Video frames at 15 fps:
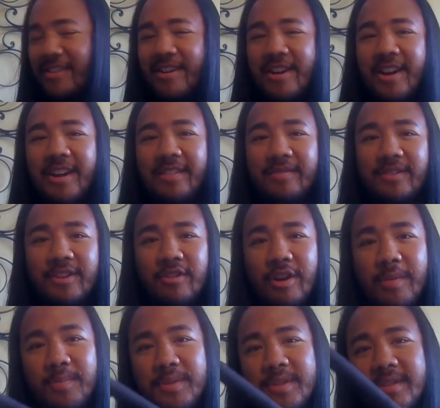All right,
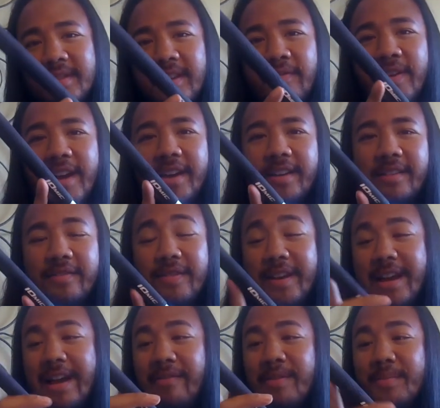grips, if I
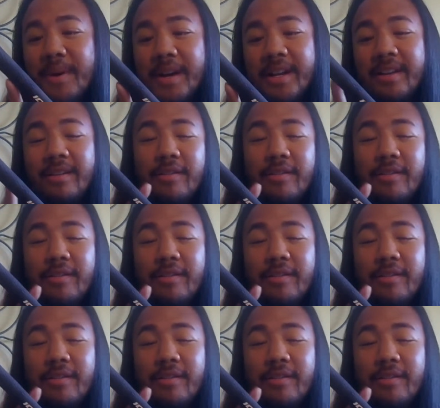have the money,